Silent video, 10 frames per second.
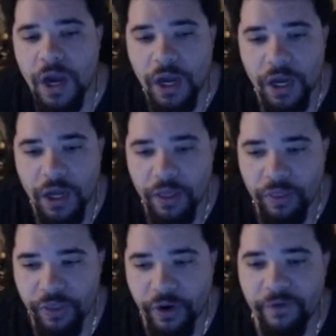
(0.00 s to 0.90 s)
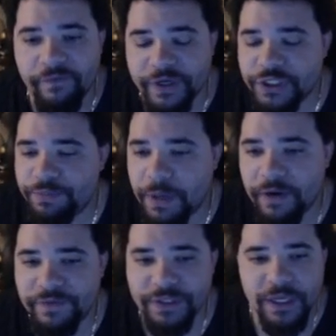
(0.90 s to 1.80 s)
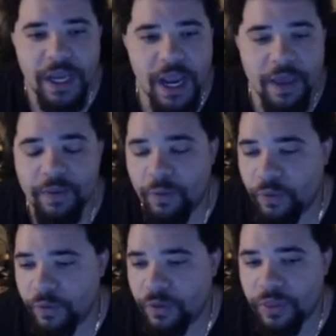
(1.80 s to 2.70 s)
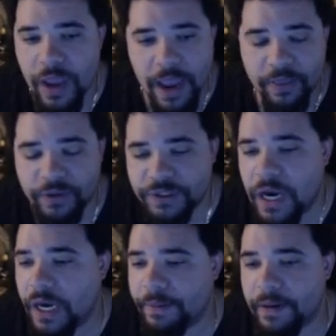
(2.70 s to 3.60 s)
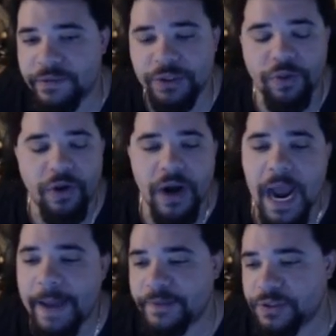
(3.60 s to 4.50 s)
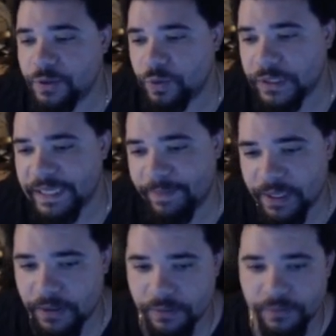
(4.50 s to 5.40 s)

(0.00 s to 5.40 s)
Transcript: uh, their Vitch buffs and their and their Skadi buffs to their absolute limit.